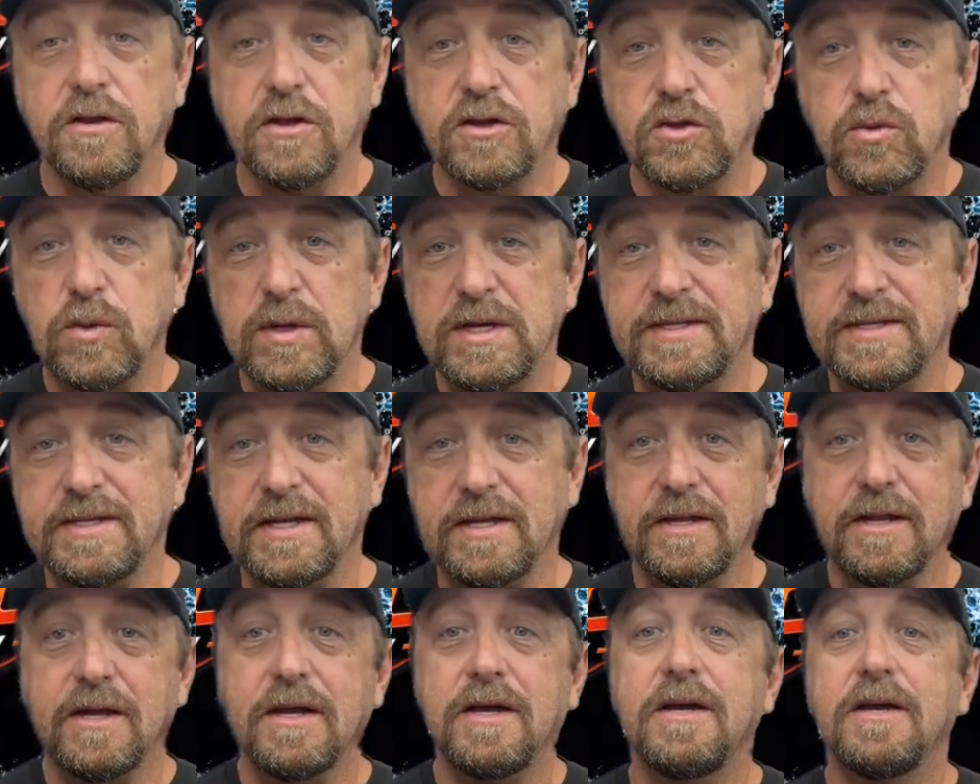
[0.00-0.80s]
the
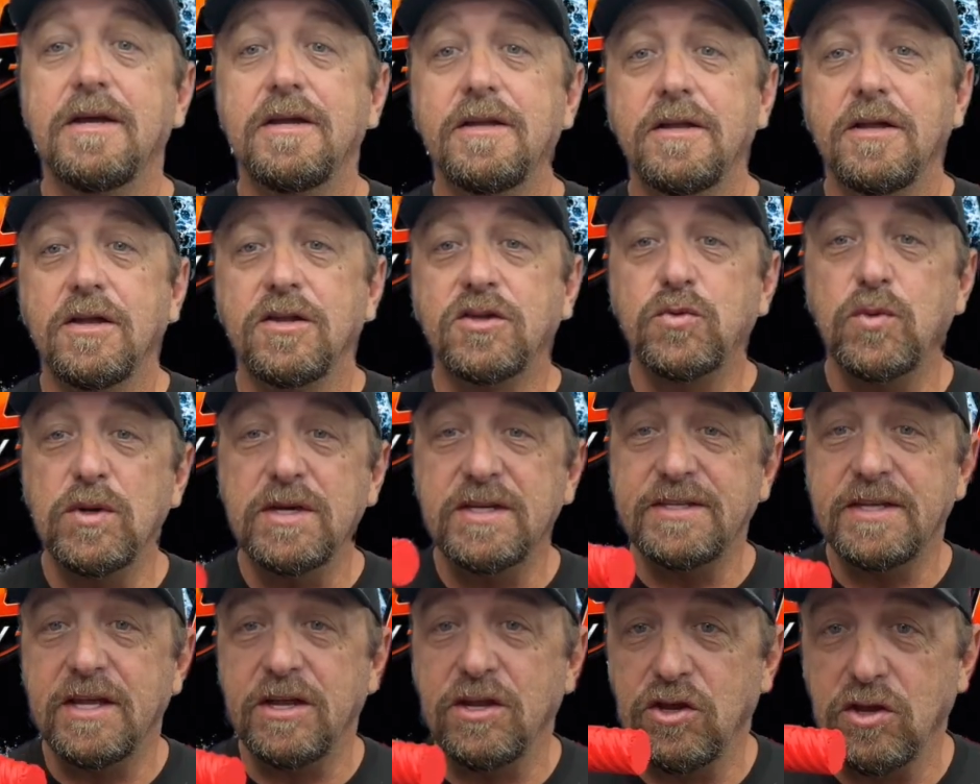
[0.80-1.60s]
twisted
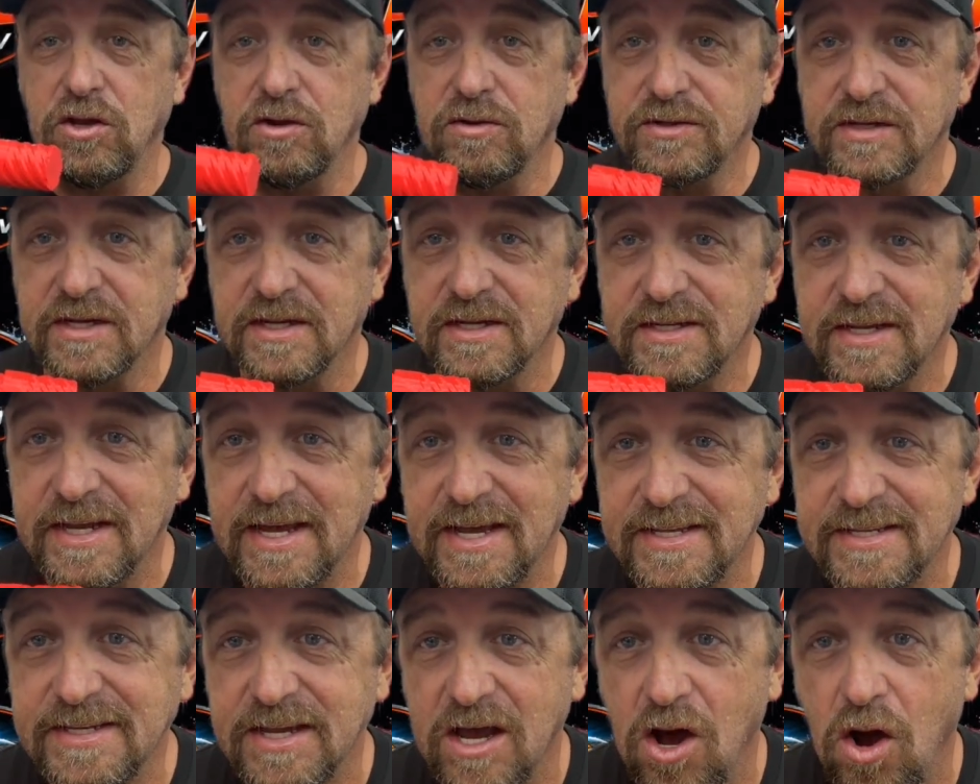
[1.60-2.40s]
uses
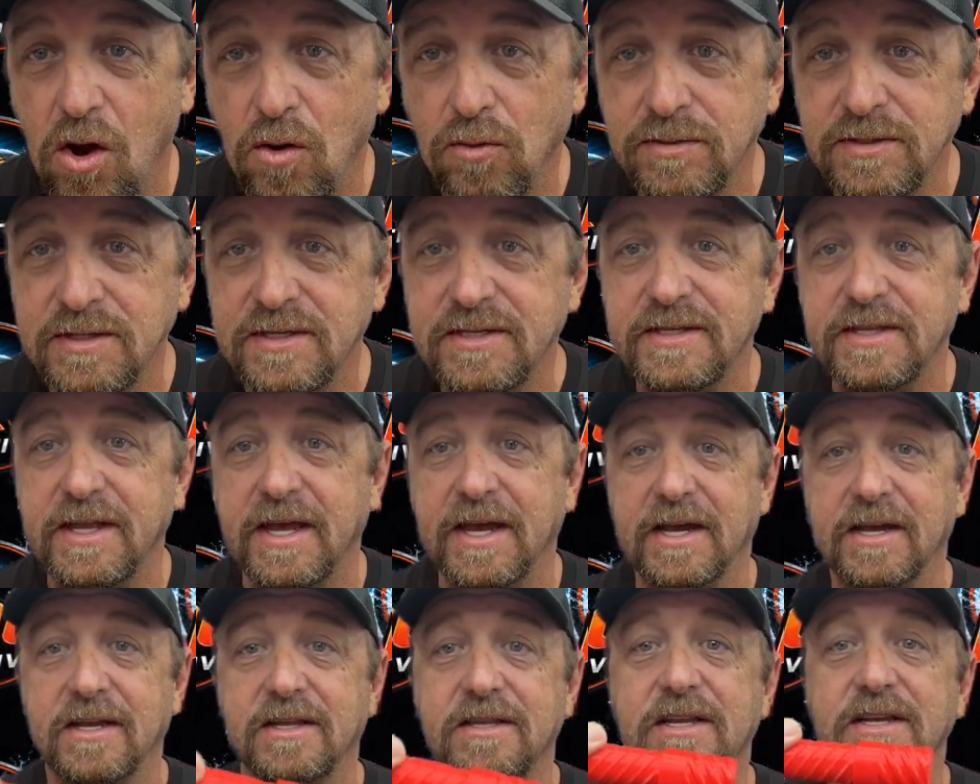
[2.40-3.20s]
its own
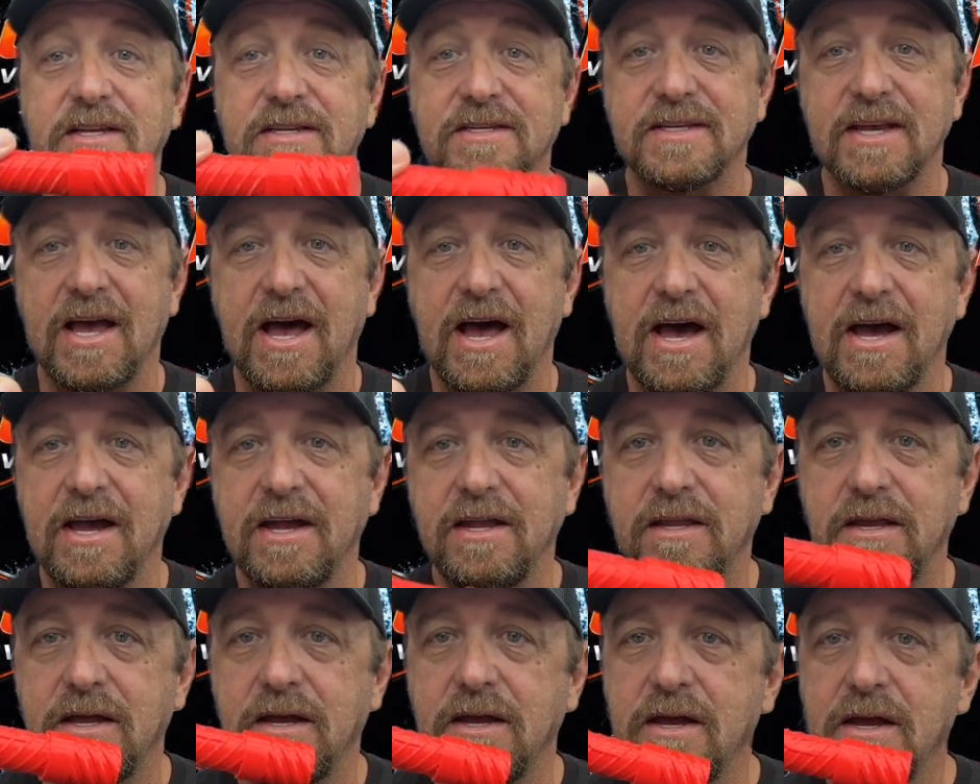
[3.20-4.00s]
stick,
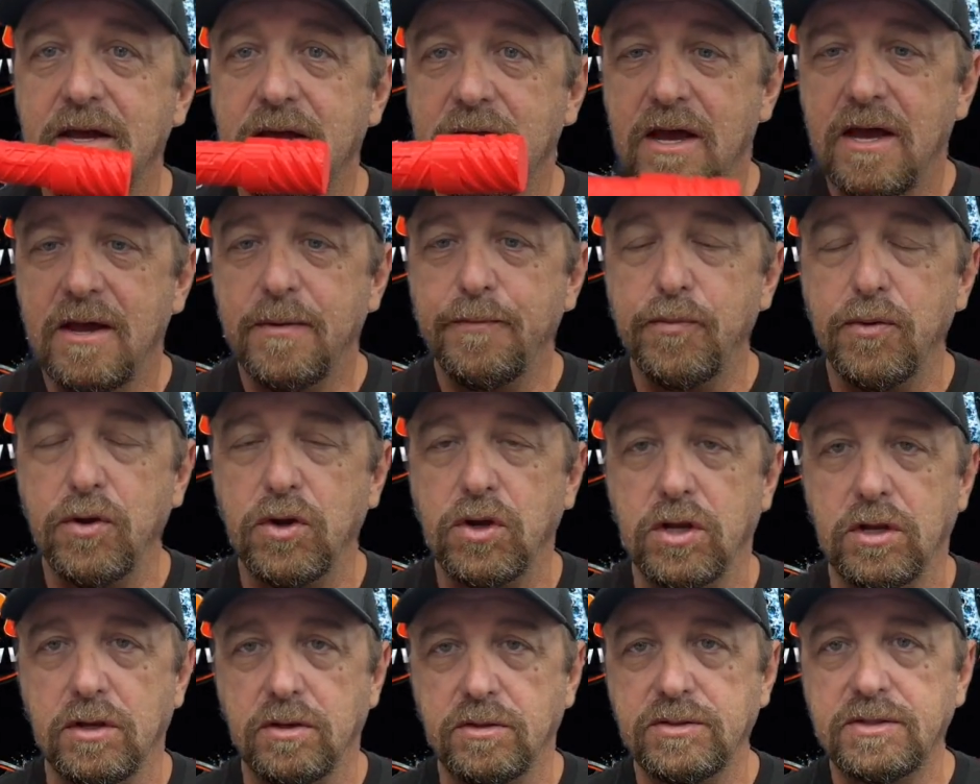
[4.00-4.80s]
designed and
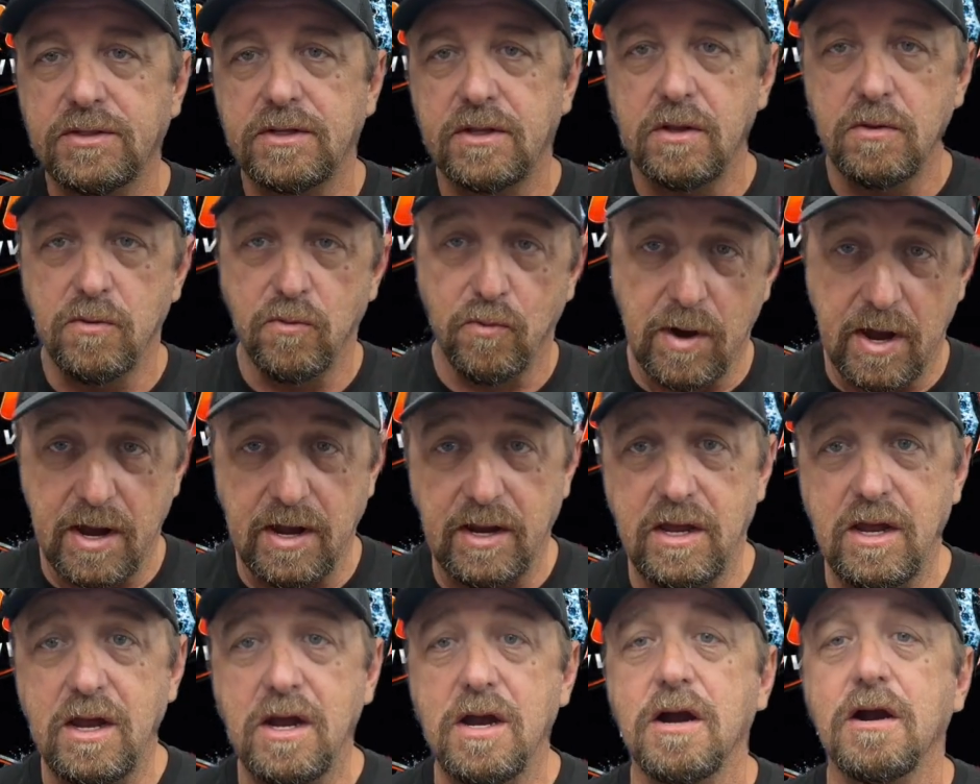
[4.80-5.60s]
produced right
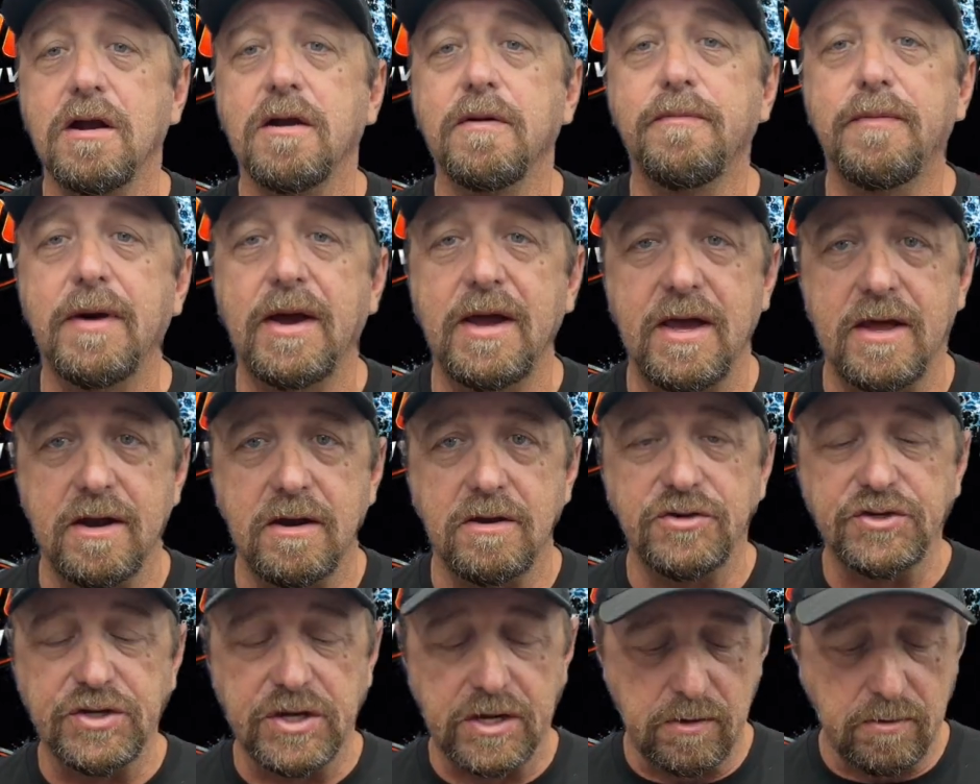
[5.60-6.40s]
here by
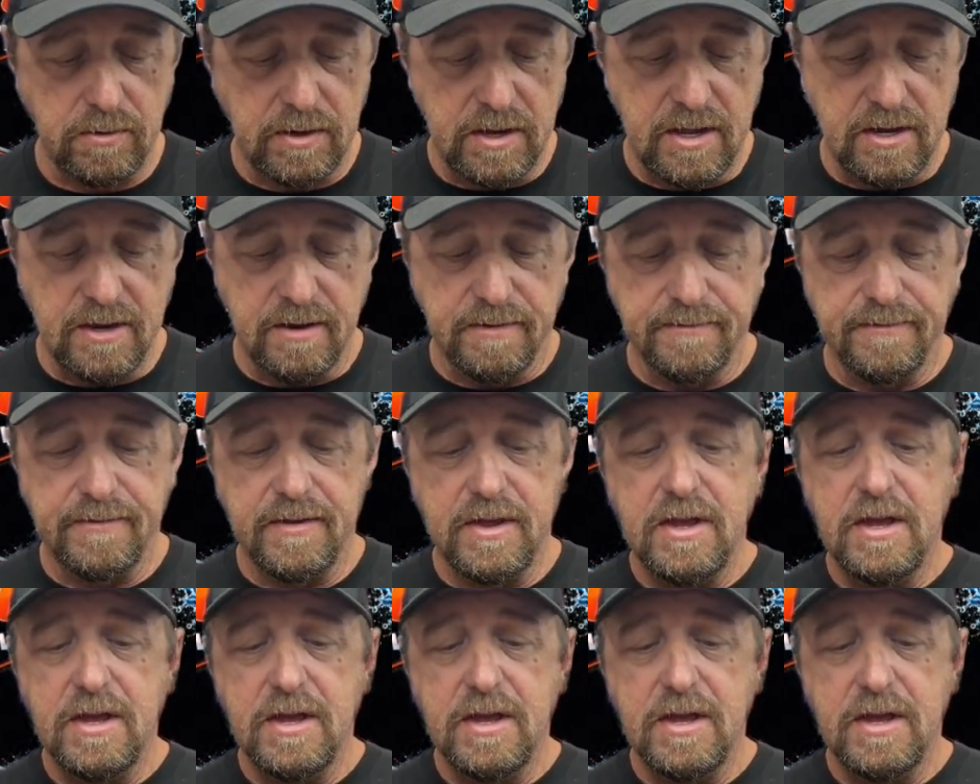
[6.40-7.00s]
NRGcreativ.